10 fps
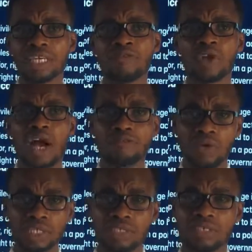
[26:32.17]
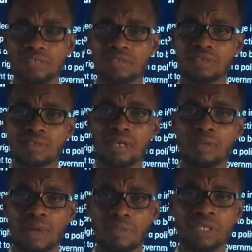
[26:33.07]
If you have questions,
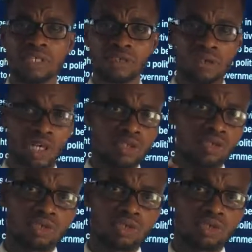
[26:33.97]
maybe when you